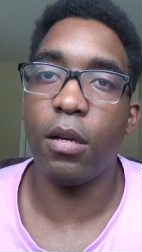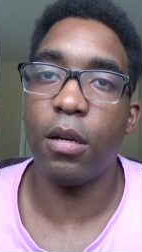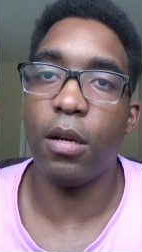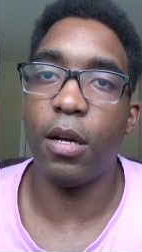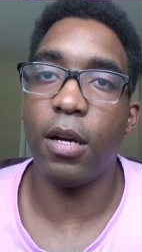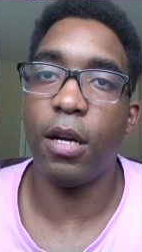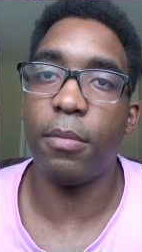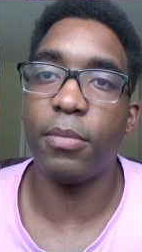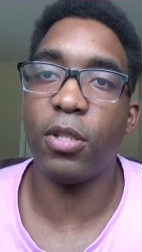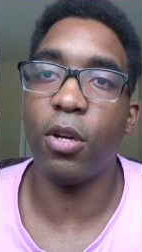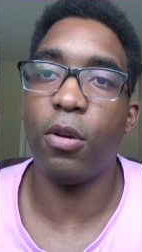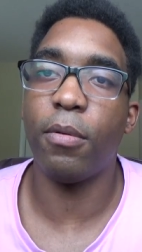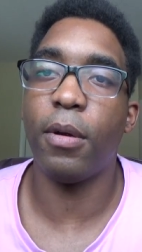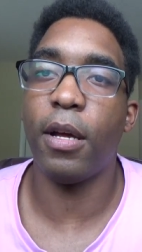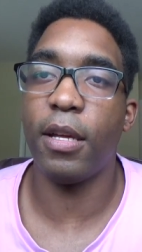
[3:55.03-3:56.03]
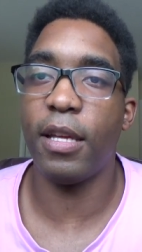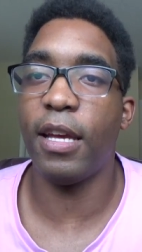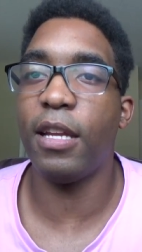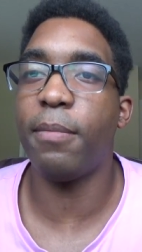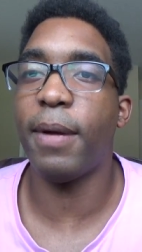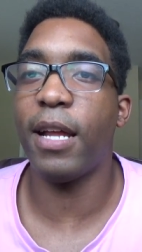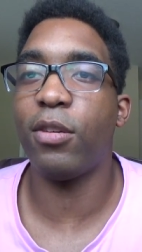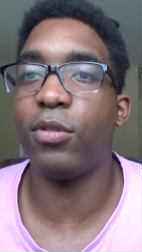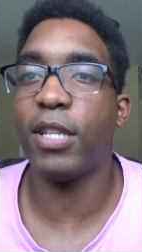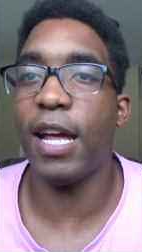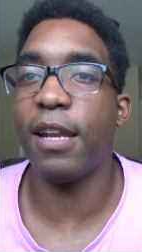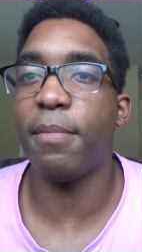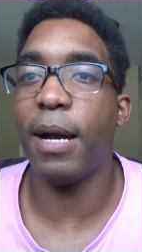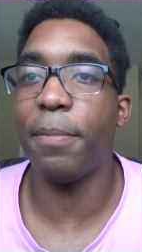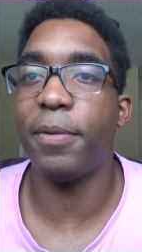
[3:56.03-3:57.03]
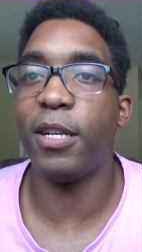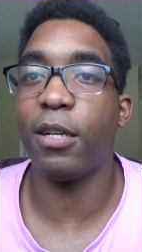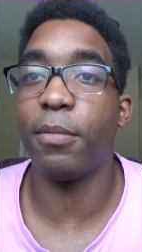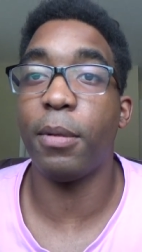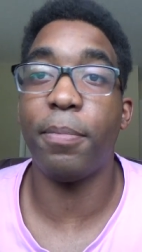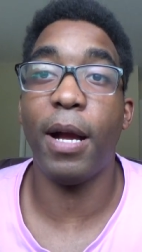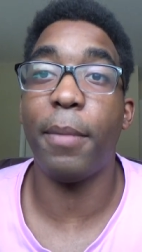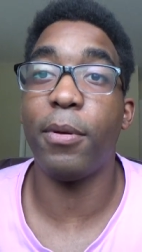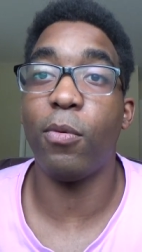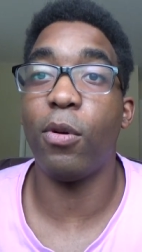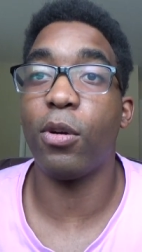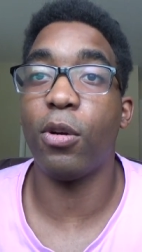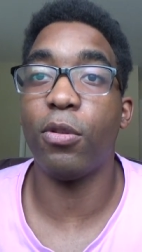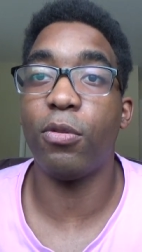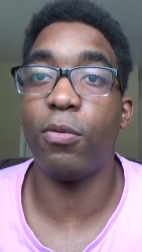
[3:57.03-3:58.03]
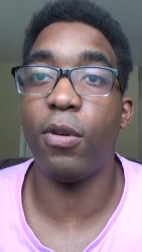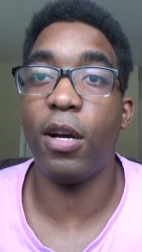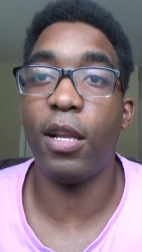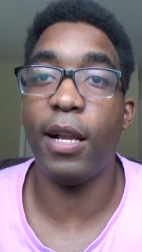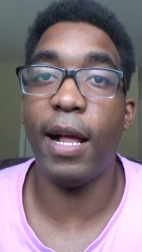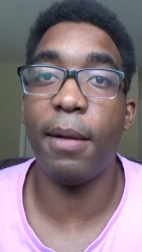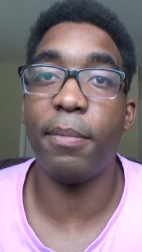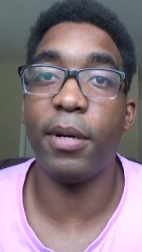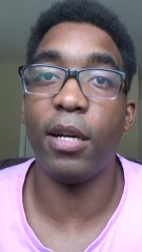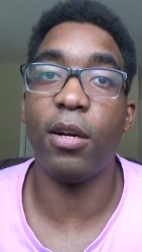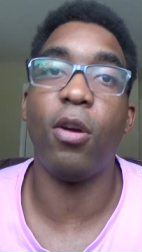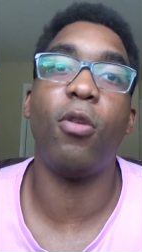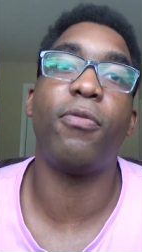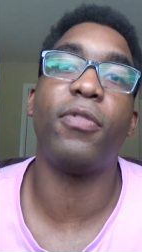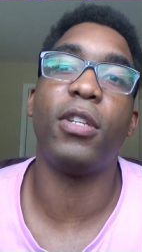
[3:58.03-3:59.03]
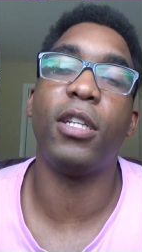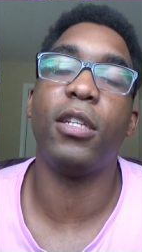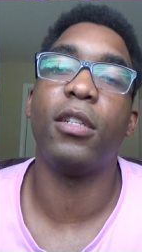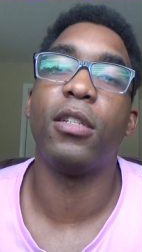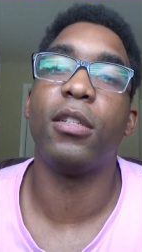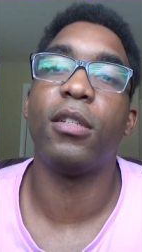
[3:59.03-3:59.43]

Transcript: Um, so anybody who's not in my predicament probably won't go through all that, but hopefully